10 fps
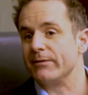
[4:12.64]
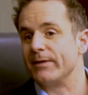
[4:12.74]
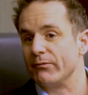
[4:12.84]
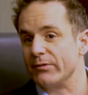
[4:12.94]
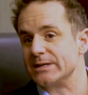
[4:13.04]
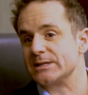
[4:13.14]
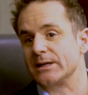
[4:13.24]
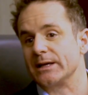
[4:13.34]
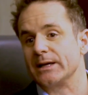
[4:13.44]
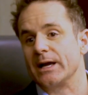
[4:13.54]
In fact,
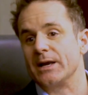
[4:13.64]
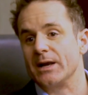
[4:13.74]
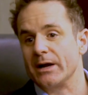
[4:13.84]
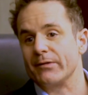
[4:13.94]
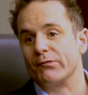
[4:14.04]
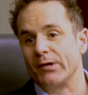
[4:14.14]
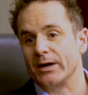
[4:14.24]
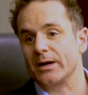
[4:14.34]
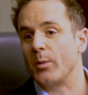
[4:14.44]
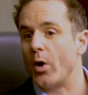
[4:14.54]
recently Knight
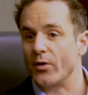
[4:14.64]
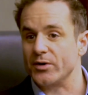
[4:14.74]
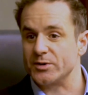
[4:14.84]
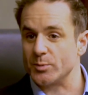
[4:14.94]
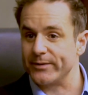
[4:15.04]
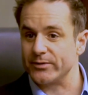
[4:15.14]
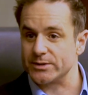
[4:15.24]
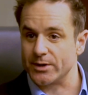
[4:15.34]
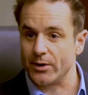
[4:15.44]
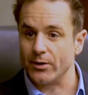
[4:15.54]
Frank partnered with us
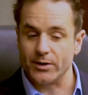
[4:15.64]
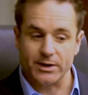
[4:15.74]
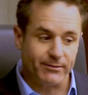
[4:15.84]
on a